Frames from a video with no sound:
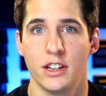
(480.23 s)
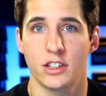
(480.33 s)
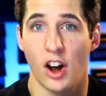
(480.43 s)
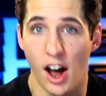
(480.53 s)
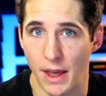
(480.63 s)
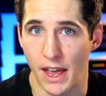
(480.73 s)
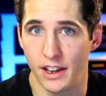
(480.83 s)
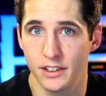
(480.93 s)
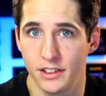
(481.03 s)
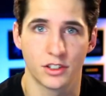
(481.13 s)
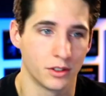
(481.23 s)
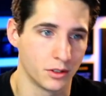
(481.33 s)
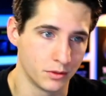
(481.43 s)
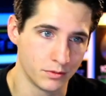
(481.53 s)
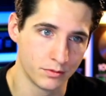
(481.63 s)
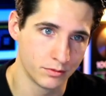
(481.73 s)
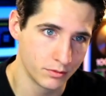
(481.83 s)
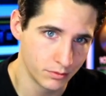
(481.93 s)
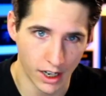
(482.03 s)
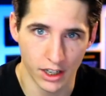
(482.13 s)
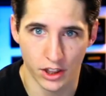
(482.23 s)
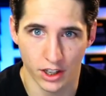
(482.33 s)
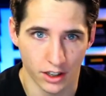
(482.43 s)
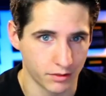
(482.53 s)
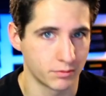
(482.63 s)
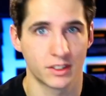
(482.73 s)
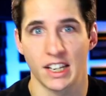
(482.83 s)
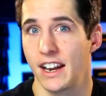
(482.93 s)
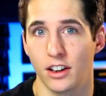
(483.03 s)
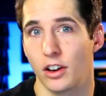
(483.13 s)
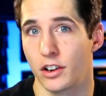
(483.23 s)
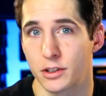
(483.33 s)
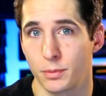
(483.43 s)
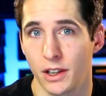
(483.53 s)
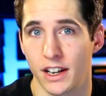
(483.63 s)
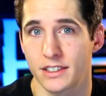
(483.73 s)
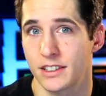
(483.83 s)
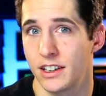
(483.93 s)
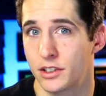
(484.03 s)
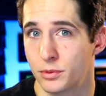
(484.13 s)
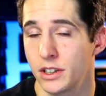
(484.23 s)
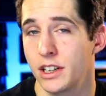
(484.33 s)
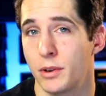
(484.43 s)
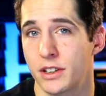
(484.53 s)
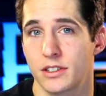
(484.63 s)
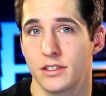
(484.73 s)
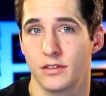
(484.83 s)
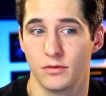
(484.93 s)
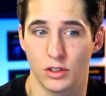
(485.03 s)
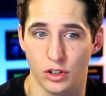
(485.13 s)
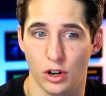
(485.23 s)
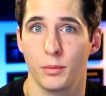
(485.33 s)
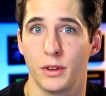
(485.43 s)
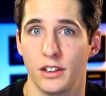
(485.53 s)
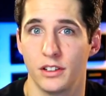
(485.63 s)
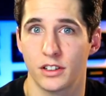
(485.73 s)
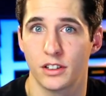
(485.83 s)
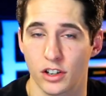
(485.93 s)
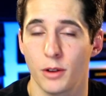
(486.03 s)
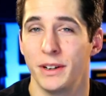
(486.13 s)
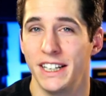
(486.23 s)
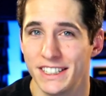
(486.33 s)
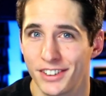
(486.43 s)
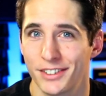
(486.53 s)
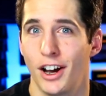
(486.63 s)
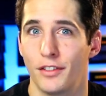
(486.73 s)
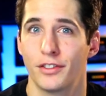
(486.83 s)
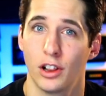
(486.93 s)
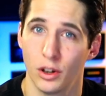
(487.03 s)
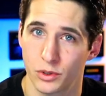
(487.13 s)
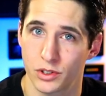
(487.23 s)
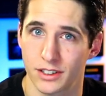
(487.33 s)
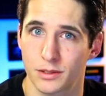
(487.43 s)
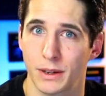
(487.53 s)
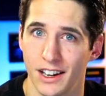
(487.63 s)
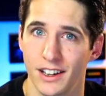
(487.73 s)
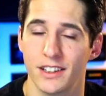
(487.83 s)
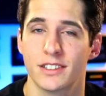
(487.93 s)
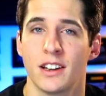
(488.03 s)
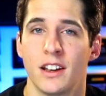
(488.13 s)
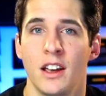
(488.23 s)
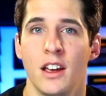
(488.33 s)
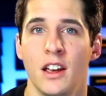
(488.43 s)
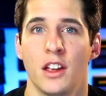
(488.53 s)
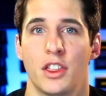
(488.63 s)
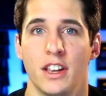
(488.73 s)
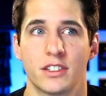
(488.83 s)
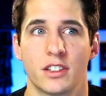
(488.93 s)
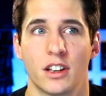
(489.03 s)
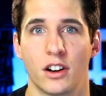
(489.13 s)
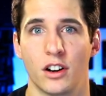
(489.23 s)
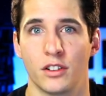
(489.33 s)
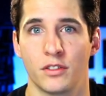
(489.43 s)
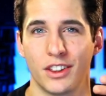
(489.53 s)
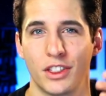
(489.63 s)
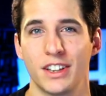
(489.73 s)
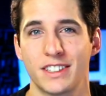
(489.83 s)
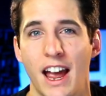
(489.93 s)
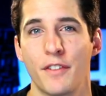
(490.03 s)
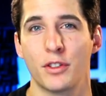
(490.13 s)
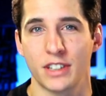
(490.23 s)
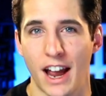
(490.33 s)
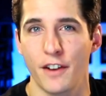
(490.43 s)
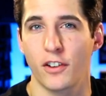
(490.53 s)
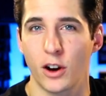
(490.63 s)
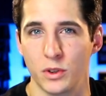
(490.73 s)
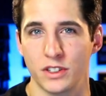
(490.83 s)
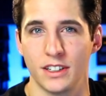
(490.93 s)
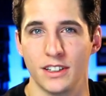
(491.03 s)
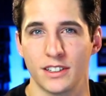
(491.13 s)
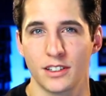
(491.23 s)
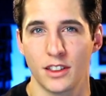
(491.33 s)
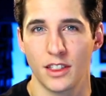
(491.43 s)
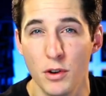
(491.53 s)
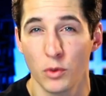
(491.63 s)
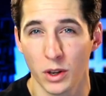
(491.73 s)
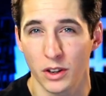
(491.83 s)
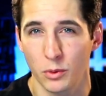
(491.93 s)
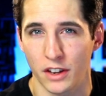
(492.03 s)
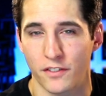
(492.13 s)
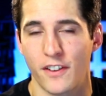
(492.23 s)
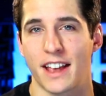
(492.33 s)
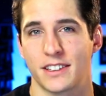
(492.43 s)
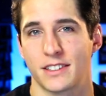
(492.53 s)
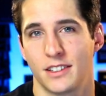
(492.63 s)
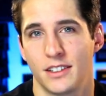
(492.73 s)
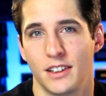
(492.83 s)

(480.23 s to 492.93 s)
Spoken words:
top end, so anything 10 kilohertz plus, is really what's determinant of closeness, because things that have those high frequencies, they move really, really fast,